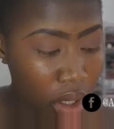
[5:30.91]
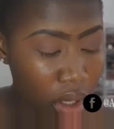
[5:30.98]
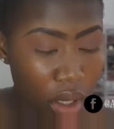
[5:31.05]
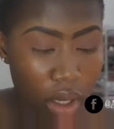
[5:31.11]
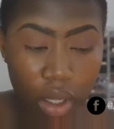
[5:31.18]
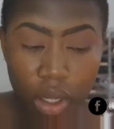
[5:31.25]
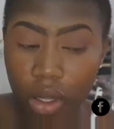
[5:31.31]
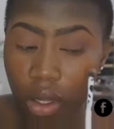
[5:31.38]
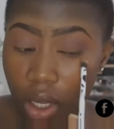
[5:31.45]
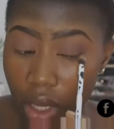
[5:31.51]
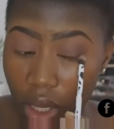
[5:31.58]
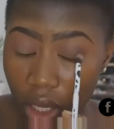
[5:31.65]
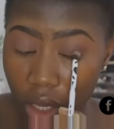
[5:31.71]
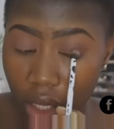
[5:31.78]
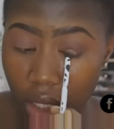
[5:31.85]
You know, I
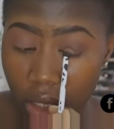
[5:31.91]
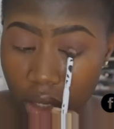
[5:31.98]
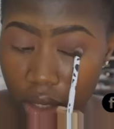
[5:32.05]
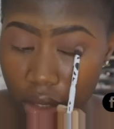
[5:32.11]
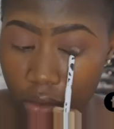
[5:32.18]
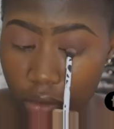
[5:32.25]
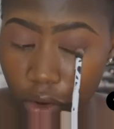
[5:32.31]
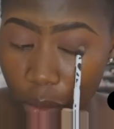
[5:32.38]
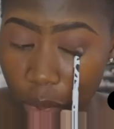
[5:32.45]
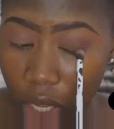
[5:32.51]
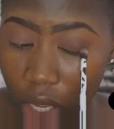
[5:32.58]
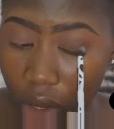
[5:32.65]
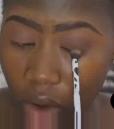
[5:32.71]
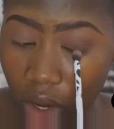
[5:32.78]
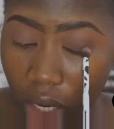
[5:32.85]
think that's, for
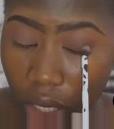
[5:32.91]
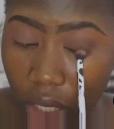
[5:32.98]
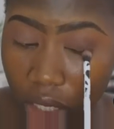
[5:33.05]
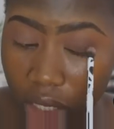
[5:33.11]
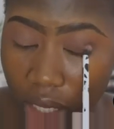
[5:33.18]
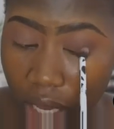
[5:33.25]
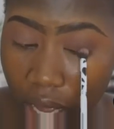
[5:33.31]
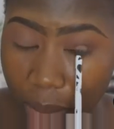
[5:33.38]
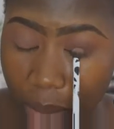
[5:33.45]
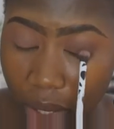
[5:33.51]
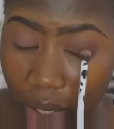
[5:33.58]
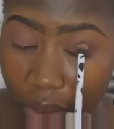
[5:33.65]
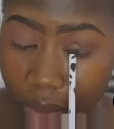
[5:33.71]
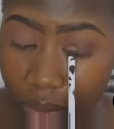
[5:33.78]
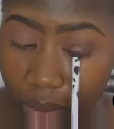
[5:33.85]
me, when the kids are happy,